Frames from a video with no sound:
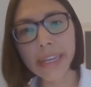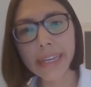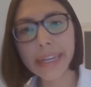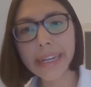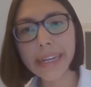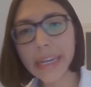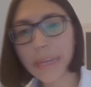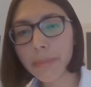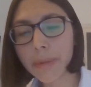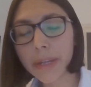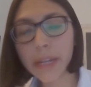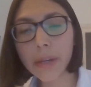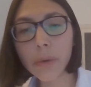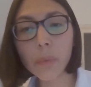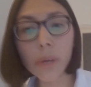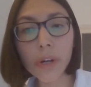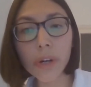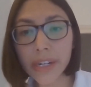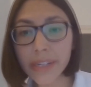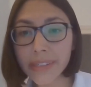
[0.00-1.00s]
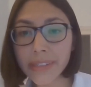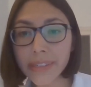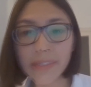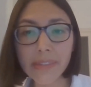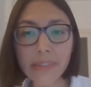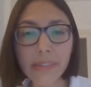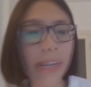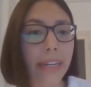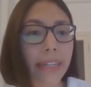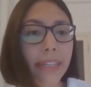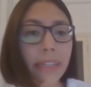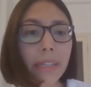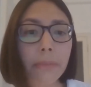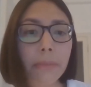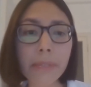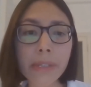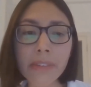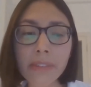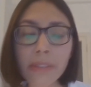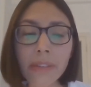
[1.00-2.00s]
enabling work, study,
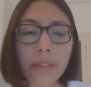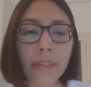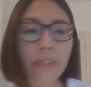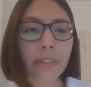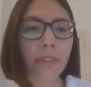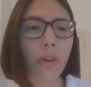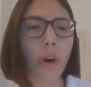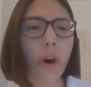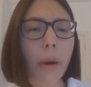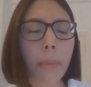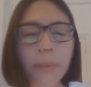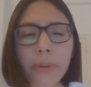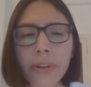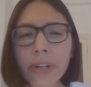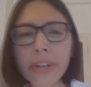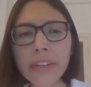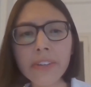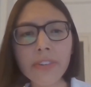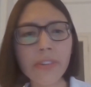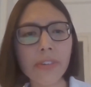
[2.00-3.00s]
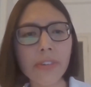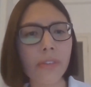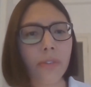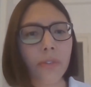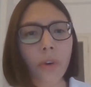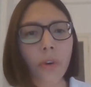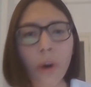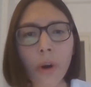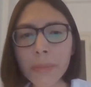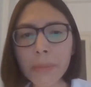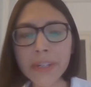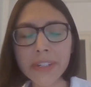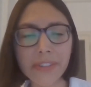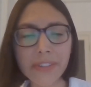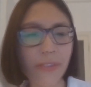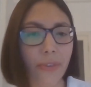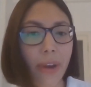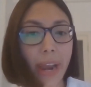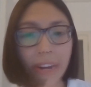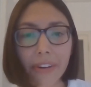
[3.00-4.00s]
business, operations,
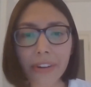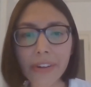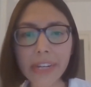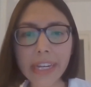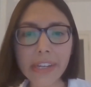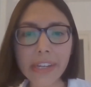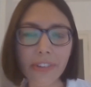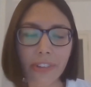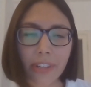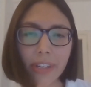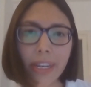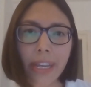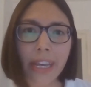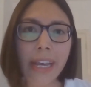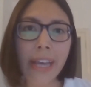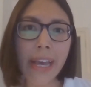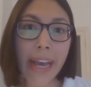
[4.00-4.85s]
commerce, recreation,